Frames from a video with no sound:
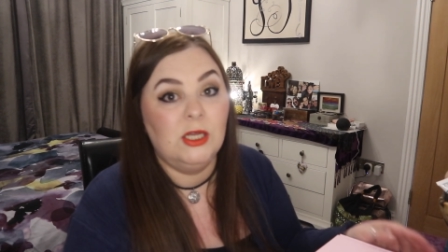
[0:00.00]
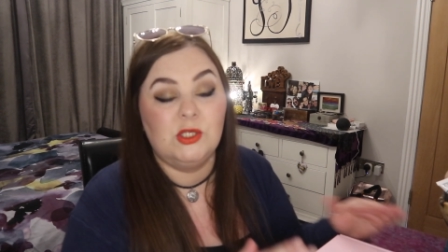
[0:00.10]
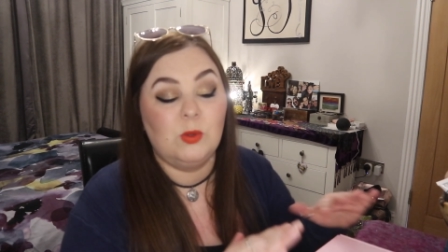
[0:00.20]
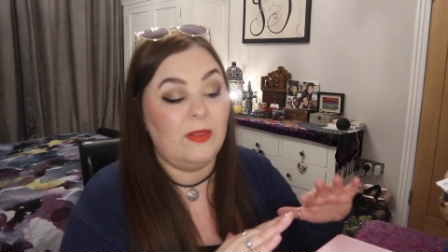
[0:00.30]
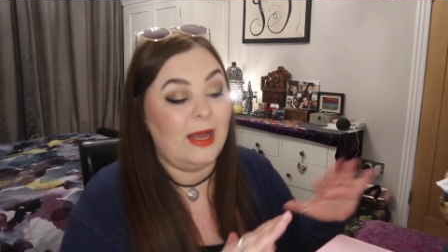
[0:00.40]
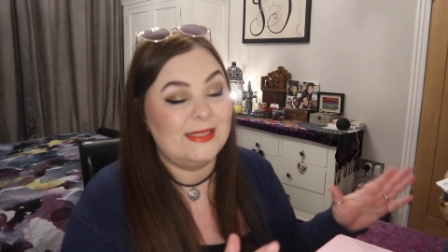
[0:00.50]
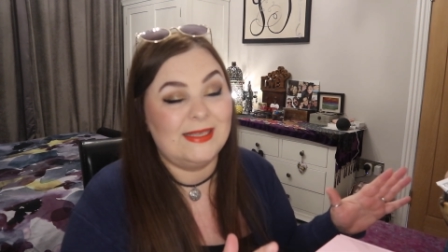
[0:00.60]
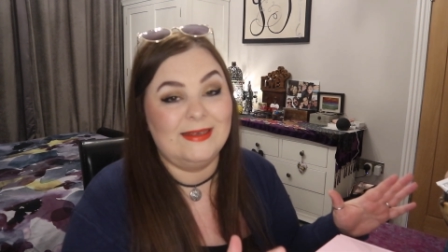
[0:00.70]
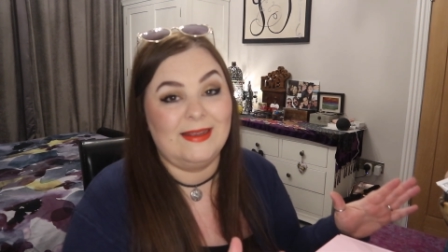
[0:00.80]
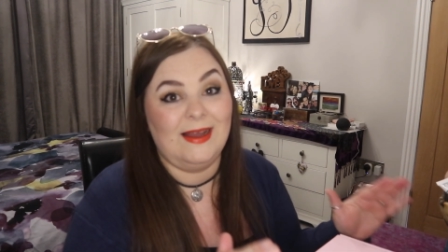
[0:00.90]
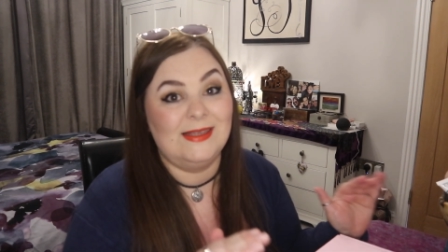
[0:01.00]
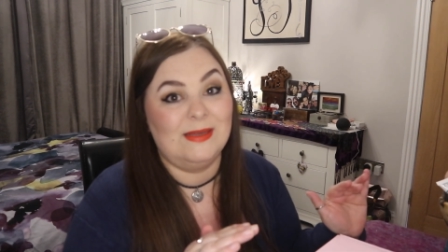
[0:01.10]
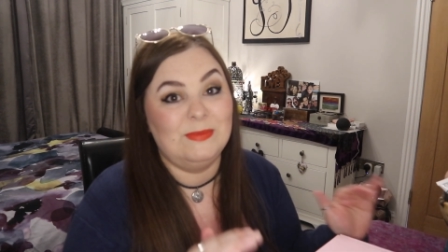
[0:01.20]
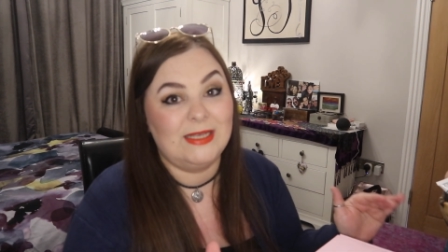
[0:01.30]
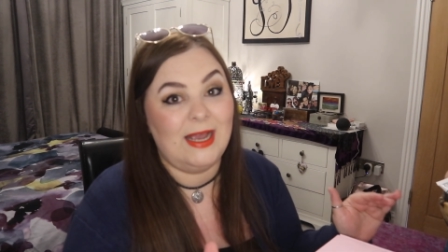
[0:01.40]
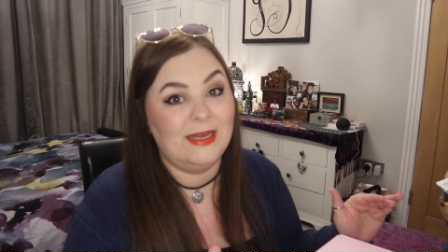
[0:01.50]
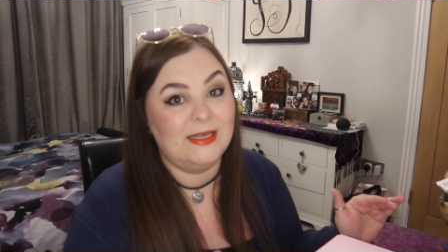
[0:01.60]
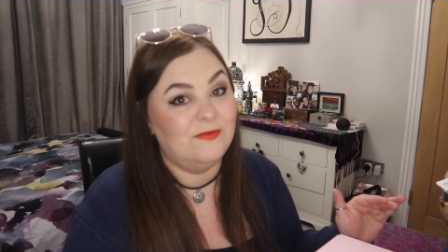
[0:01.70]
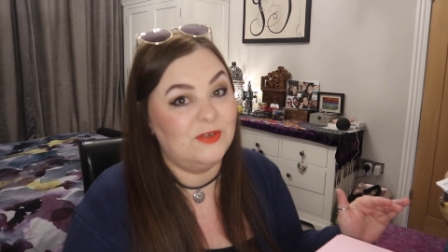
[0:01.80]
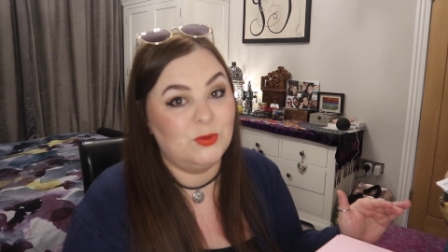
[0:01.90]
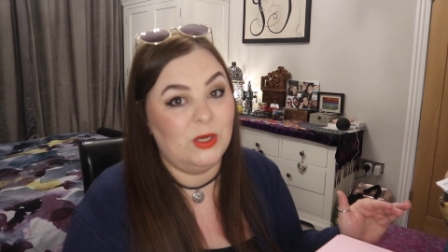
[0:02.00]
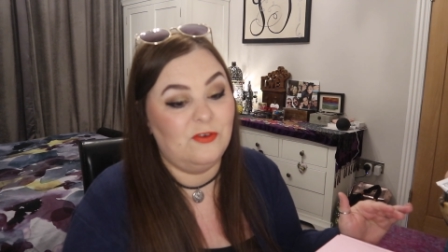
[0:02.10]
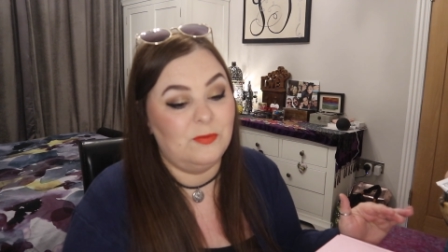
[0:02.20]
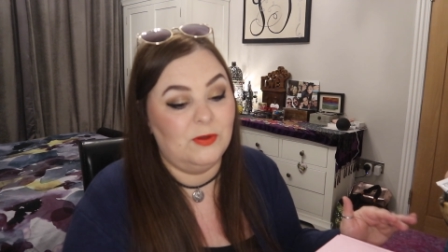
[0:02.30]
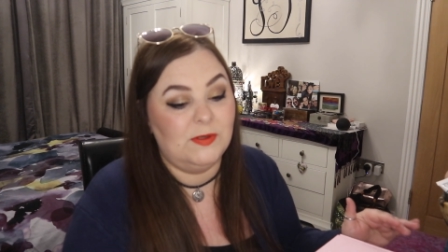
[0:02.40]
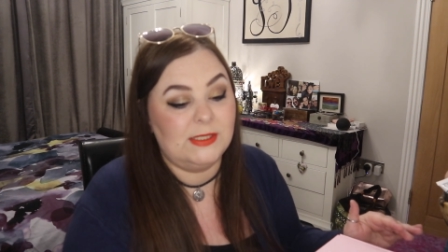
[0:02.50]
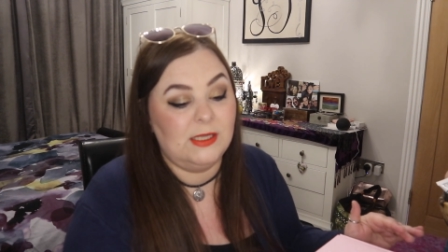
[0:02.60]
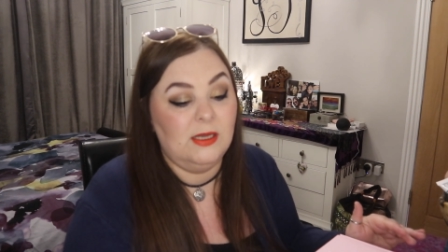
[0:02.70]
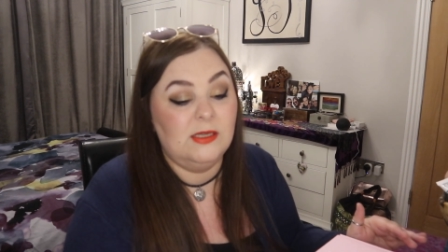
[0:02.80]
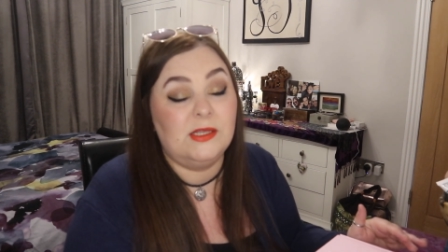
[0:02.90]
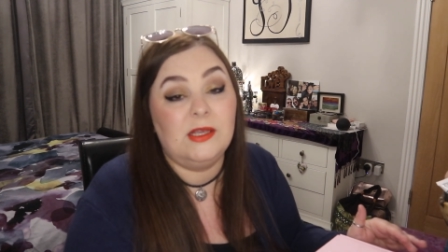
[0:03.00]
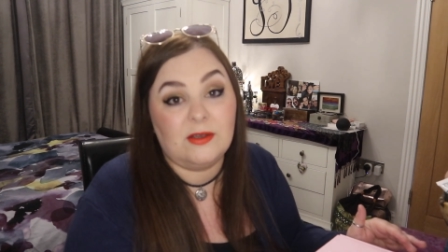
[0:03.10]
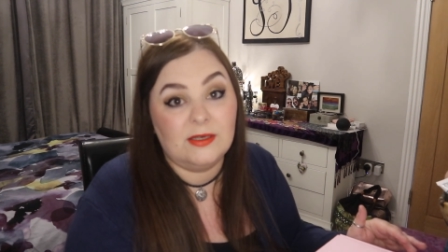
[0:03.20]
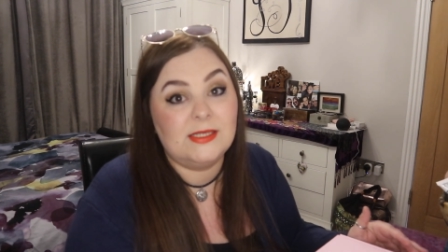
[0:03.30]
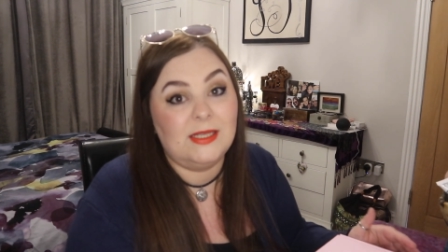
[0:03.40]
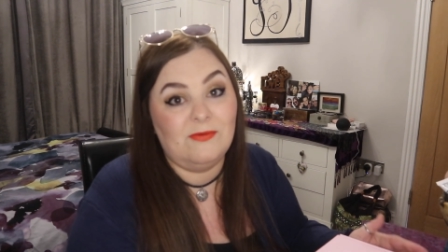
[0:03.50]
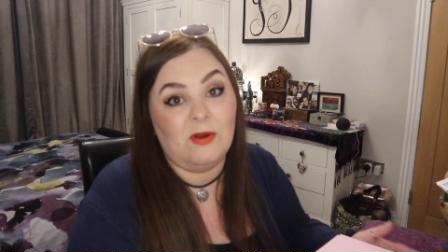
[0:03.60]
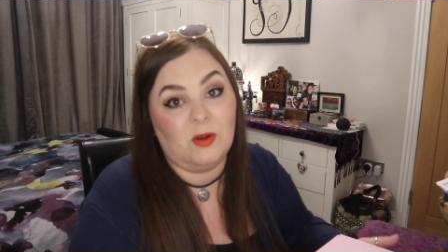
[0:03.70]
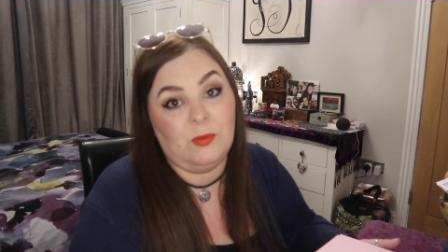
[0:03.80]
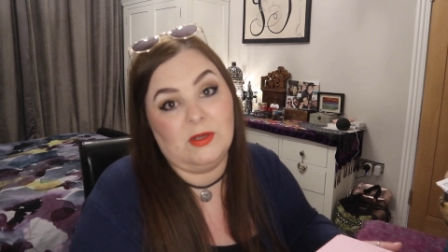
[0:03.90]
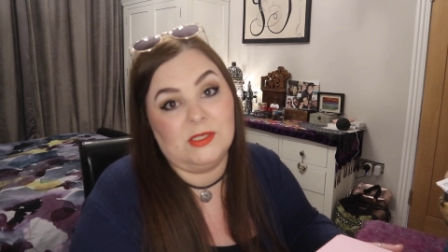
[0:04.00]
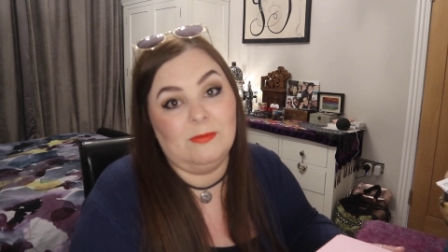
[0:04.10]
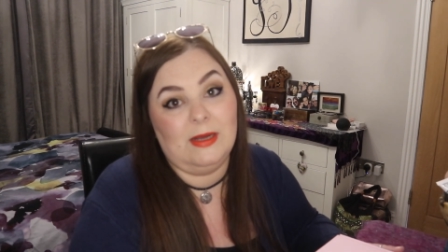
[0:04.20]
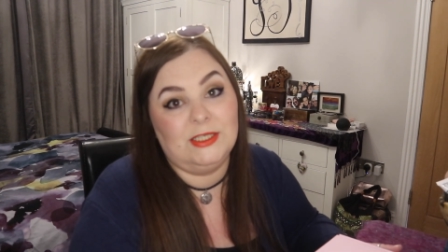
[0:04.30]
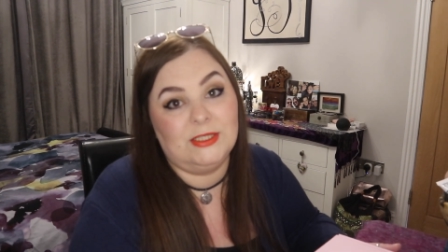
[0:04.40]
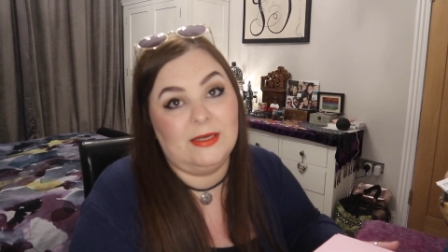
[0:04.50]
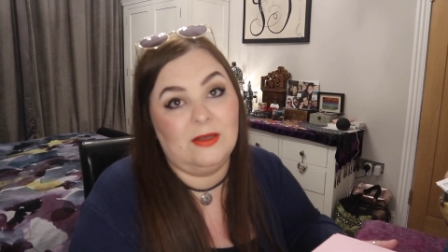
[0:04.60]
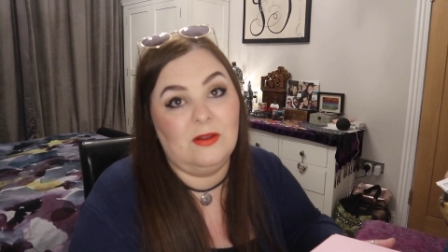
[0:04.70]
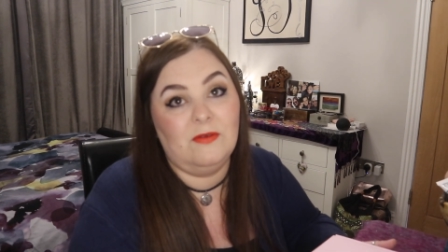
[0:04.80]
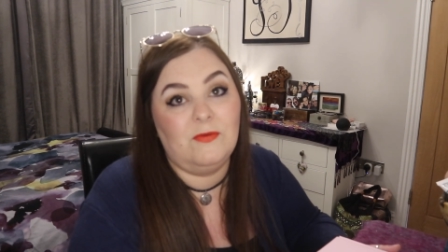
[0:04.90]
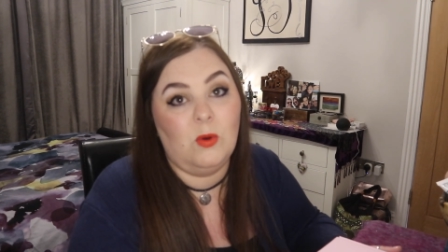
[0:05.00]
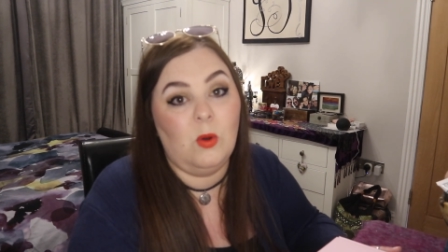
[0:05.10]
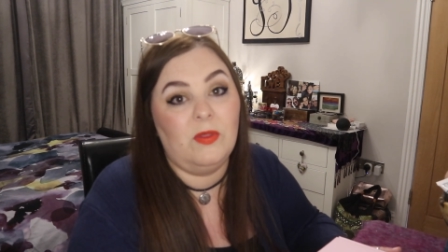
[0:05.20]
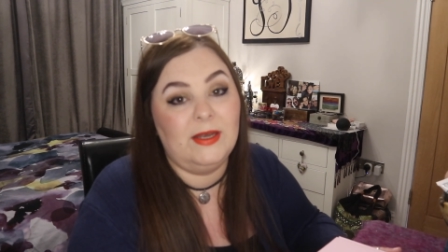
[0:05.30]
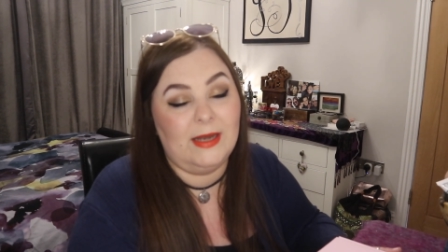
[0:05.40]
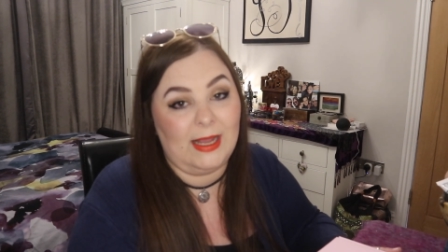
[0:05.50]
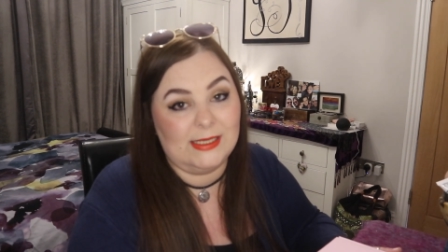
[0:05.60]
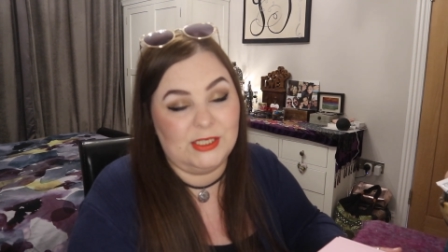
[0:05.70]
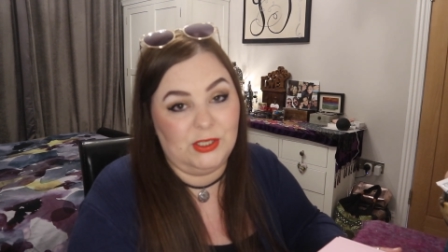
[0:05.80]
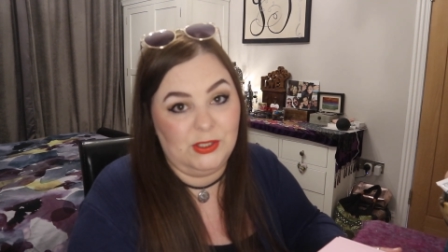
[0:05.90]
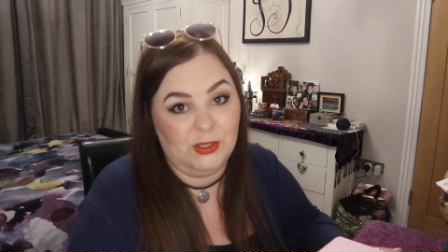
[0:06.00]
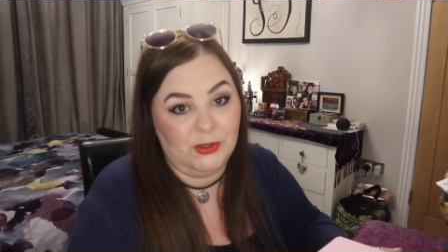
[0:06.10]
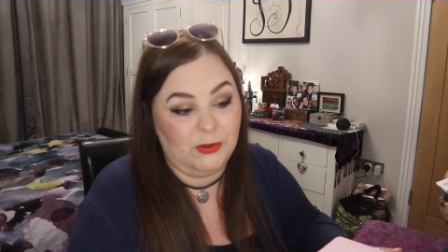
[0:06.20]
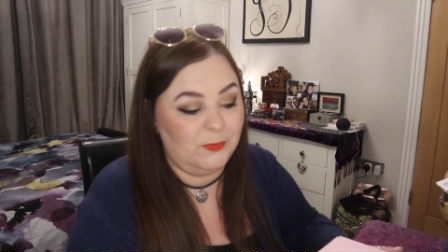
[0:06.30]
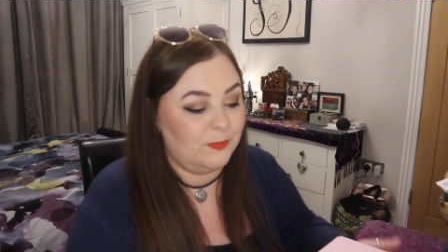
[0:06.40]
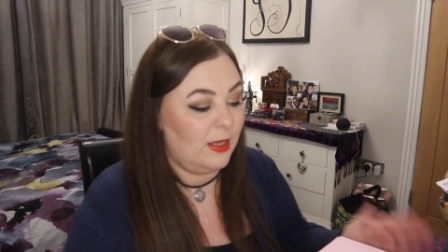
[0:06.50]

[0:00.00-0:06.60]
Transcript: So that's it guys, I'm tied in for 12 months. So you're gonna see Roccabox on my channel for the next year.